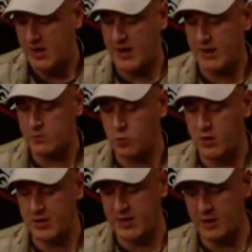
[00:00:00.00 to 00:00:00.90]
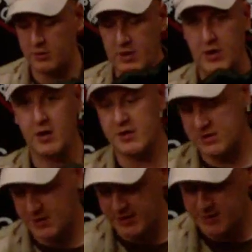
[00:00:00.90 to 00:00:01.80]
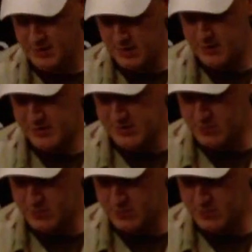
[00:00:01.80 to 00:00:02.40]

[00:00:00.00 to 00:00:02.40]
and one again on the other side. This